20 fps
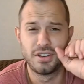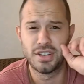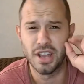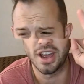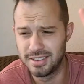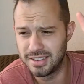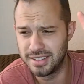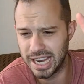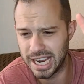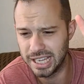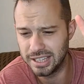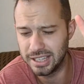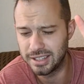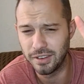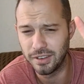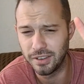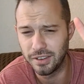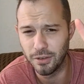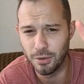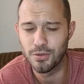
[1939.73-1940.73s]
Shout out to Dad.
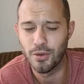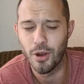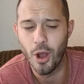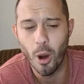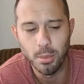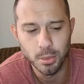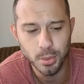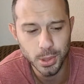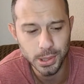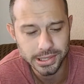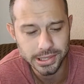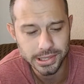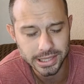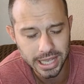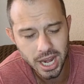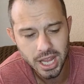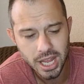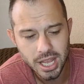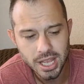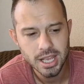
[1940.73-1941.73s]
Thank you very much for helping me with
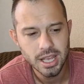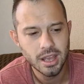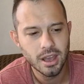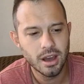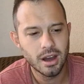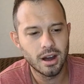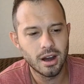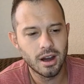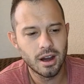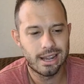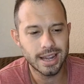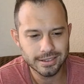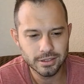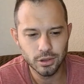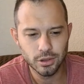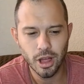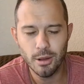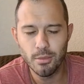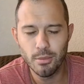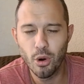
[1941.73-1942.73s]
that. Uh,
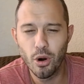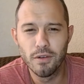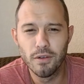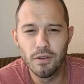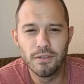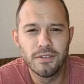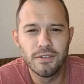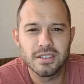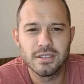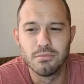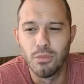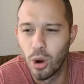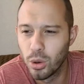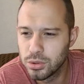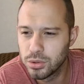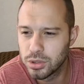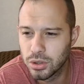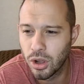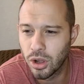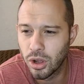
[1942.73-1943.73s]
got the lawnmower fixed.
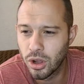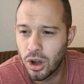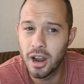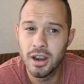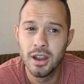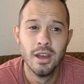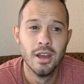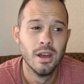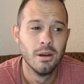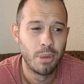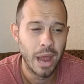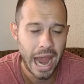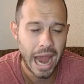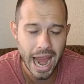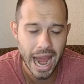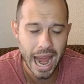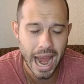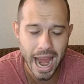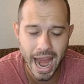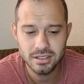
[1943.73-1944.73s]
Mowed the lawn.
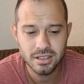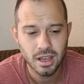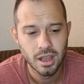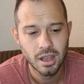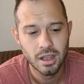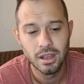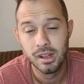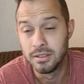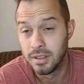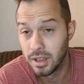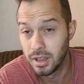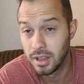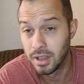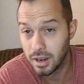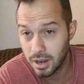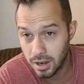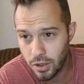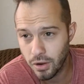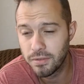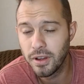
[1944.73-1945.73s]
Packed. Did
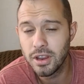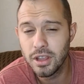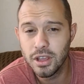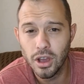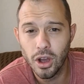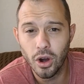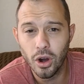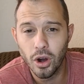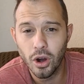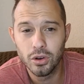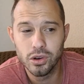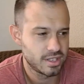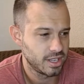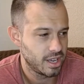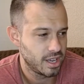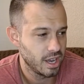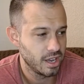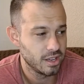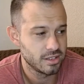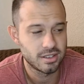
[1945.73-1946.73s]
another video
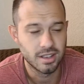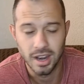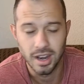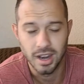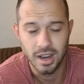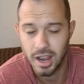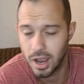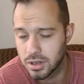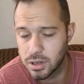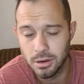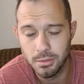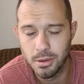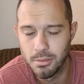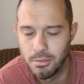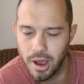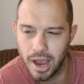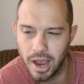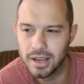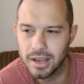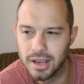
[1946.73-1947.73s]
just in case today was going to
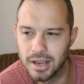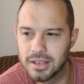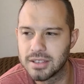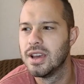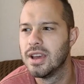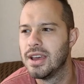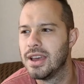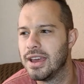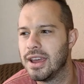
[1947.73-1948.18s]
be a mess.